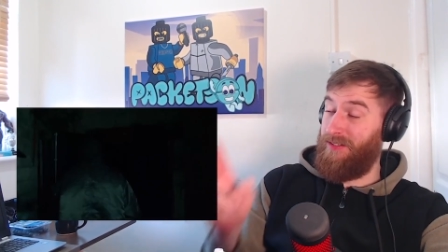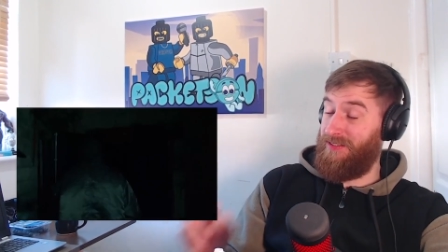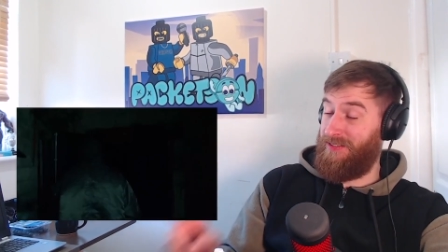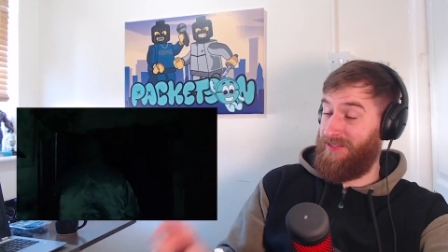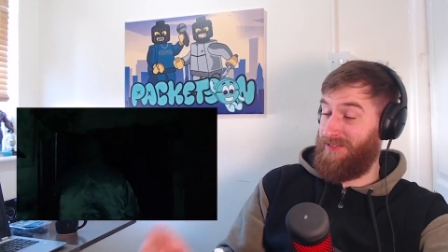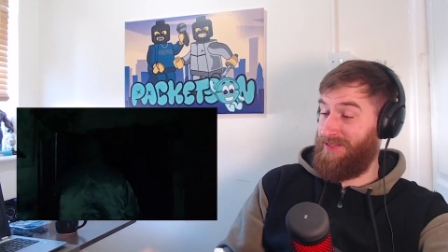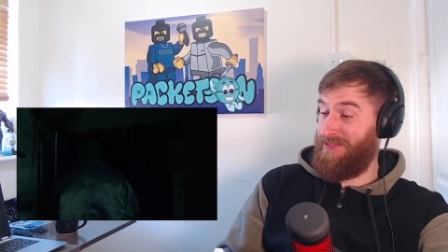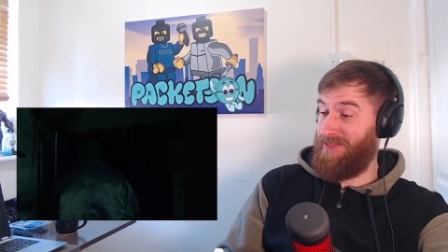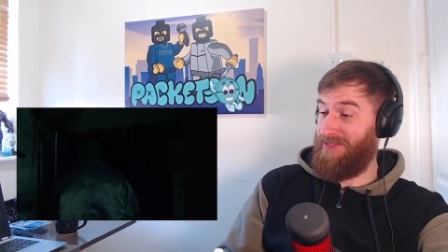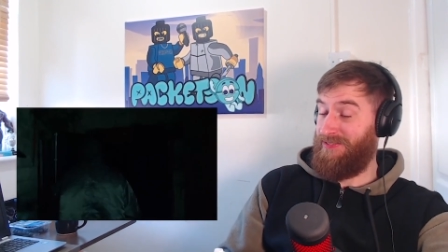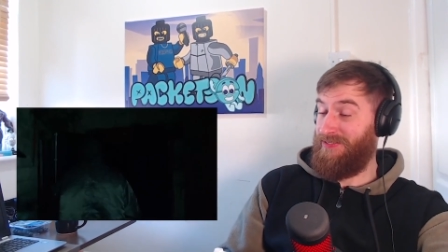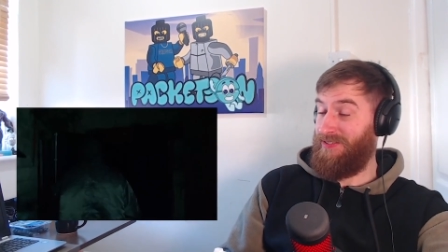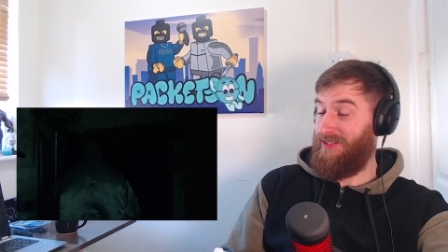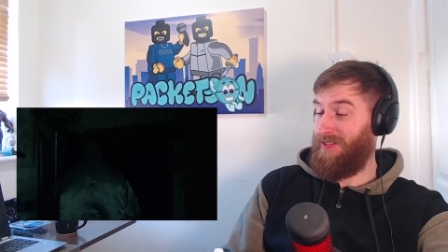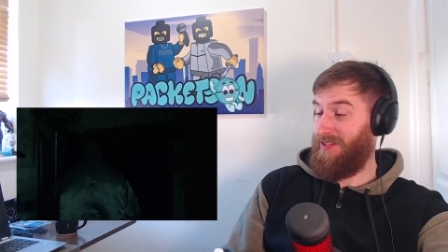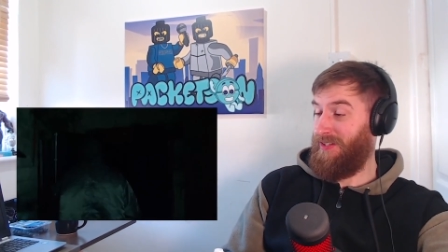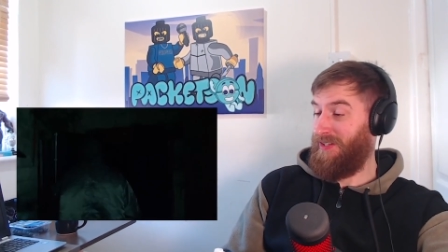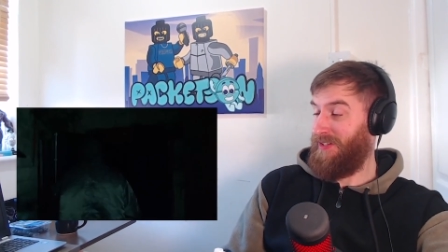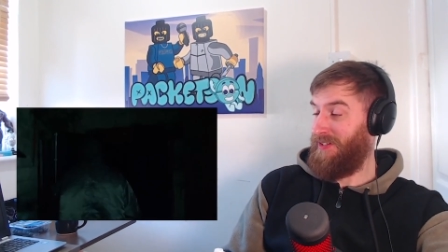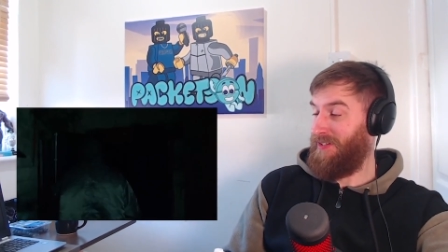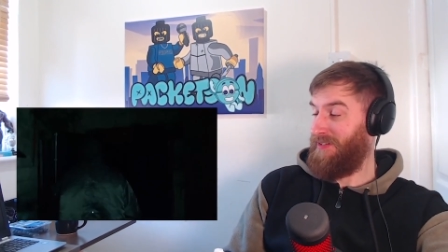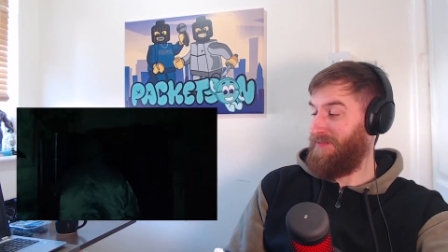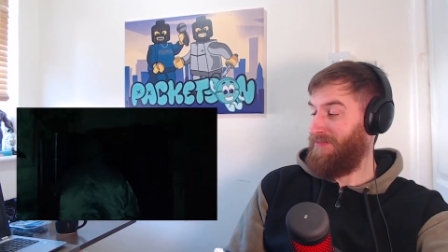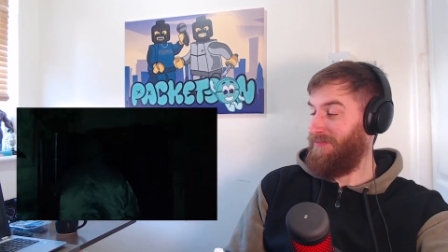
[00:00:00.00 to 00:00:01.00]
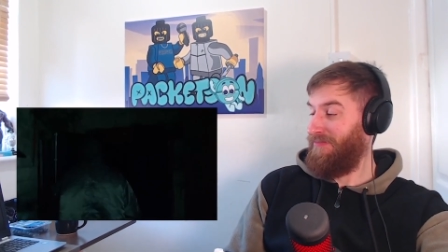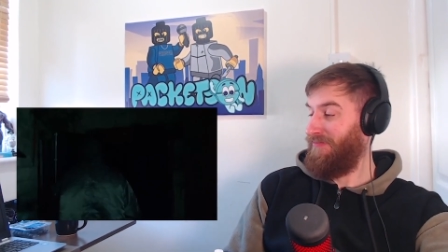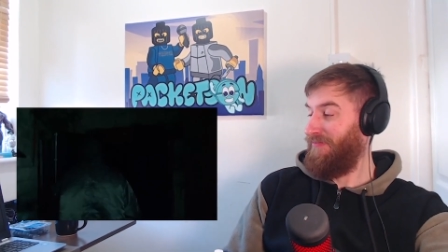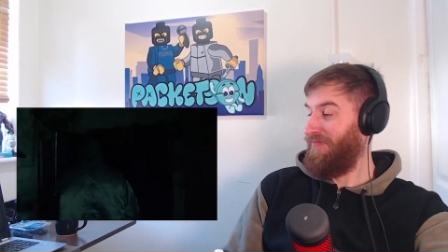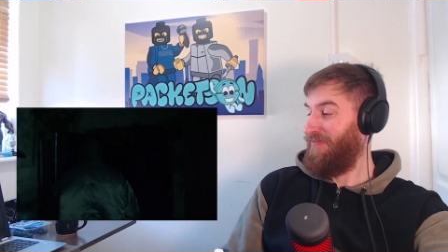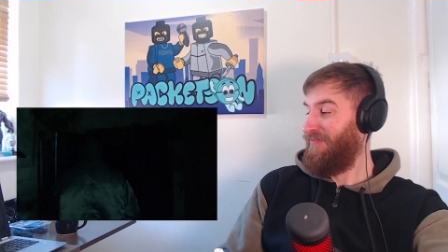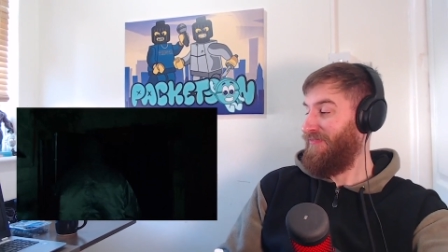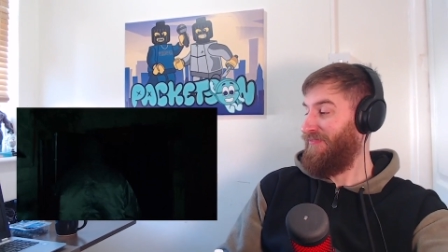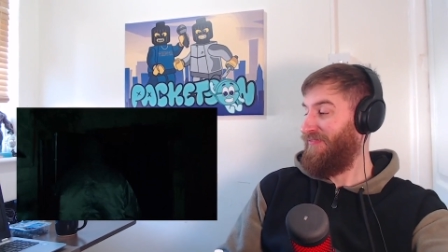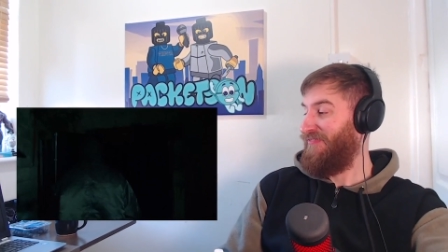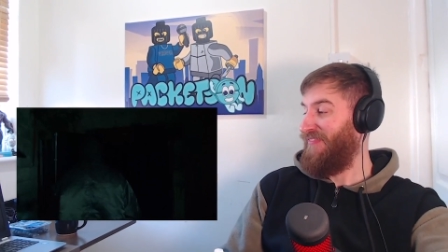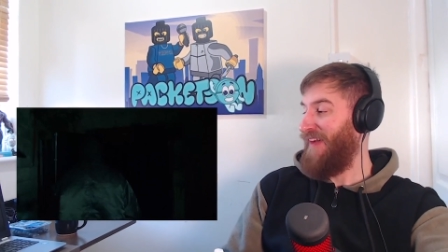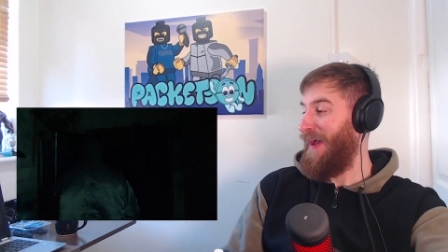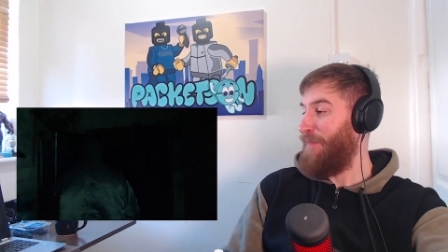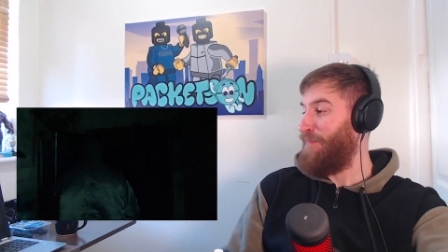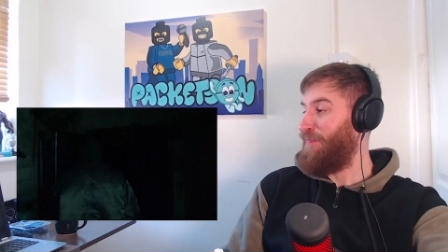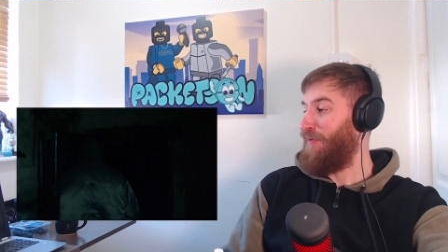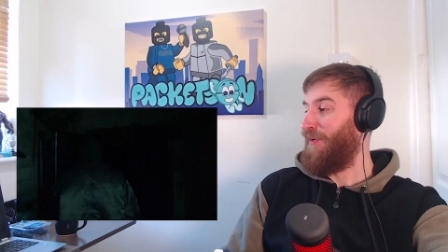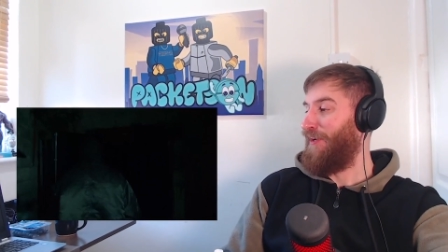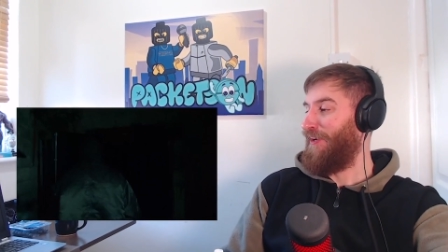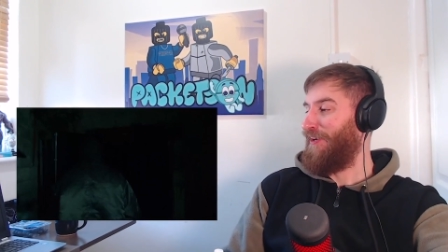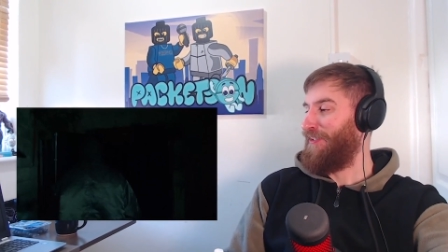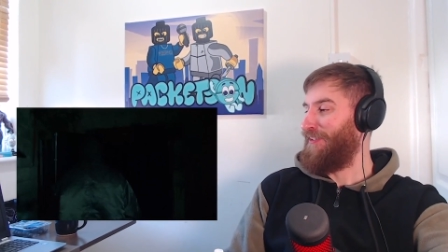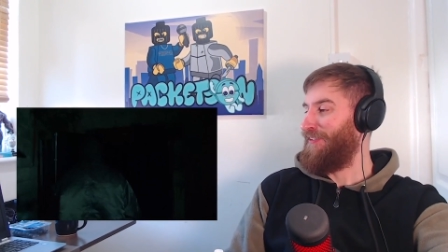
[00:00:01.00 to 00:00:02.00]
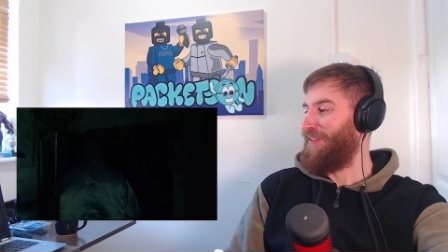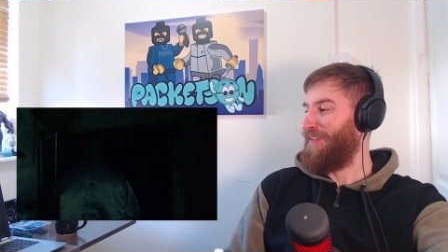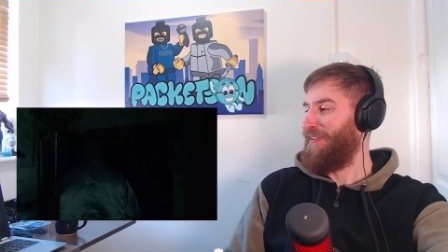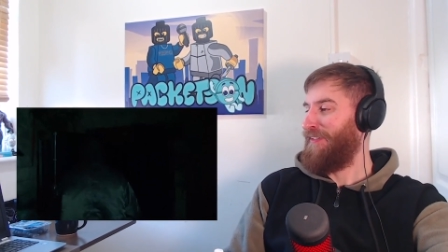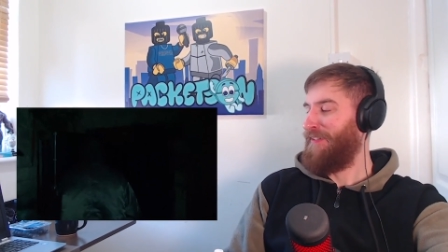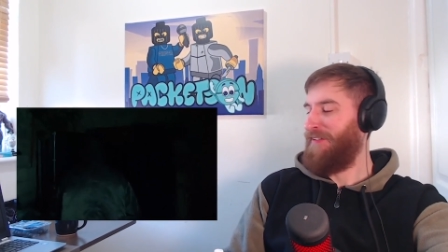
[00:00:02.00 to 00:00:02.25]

it's fucking fabulous.